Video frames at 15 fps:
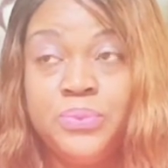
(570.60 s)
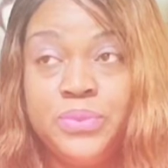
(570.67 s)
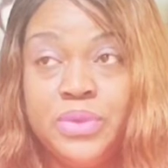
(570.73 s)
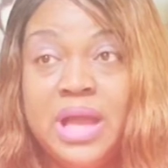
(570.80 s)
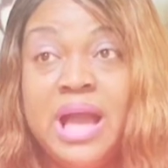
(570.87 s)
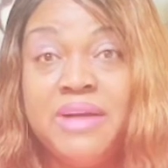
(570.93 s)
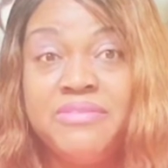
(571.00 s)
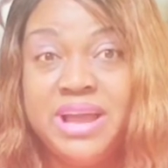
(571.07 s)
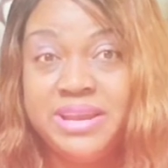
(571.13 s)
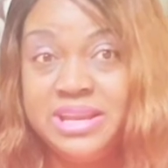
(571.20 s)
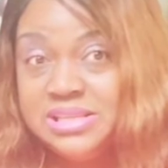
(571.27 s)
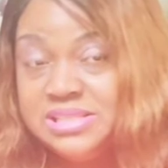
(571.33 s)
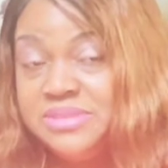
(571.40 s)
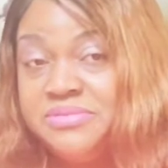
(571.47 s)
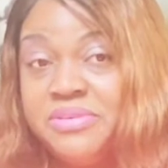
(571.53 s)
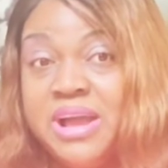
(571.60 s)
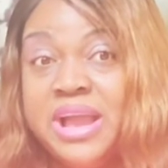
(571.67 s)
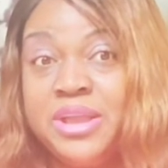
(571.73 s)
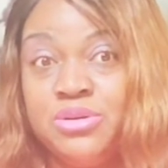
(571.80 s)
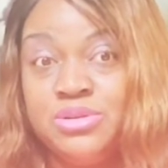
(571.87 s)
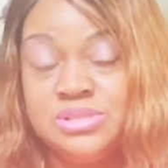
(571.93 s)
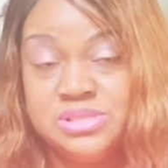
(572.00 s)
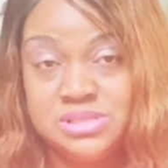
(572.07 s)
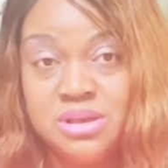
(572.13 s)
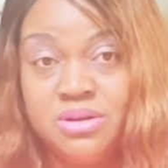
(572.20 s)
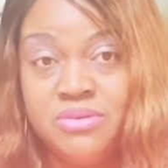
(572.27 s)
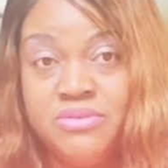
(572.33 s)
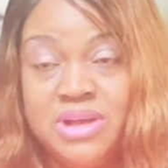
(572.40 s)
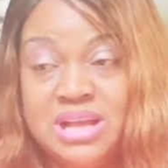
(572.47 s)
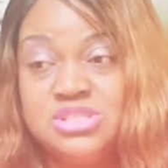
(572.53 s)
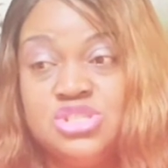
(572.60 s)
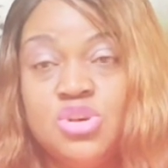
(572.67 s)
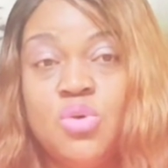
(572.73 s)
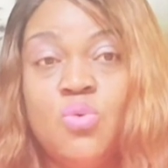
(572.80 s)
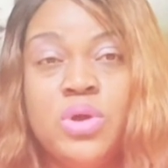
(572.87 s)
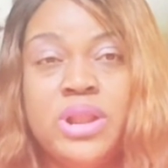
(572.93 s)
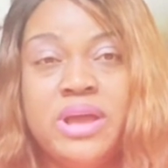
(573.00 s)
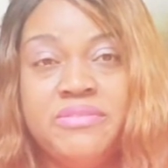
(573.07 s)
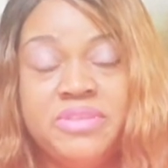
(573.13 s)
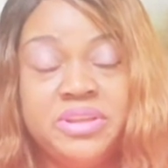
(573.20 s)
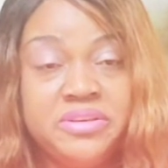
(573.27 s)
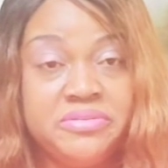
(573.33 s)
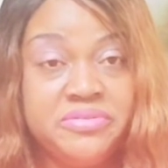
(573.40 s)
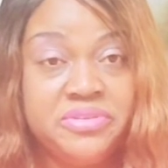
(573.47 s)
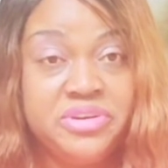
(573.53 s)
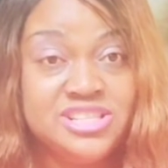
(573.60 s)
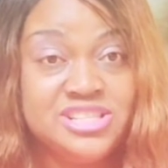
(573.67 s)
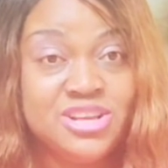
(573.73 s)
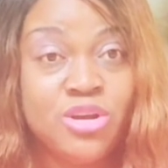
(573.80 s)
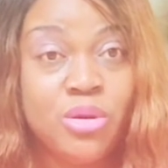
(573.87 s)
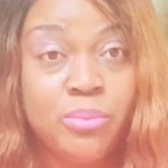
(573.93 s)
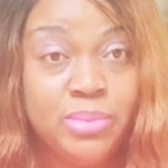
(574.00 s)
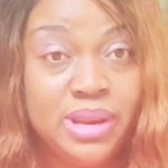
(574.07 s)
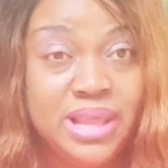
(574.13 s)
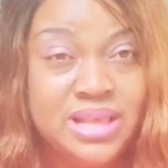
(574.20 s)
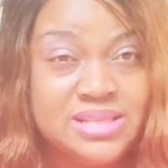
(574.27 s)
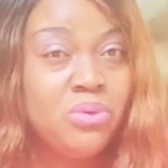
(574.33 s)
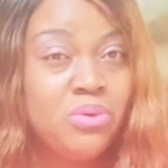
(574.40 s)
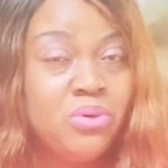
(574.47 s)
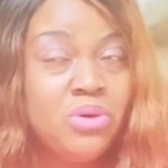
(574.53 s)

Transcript: have identified yourself as someone having inferiority complex,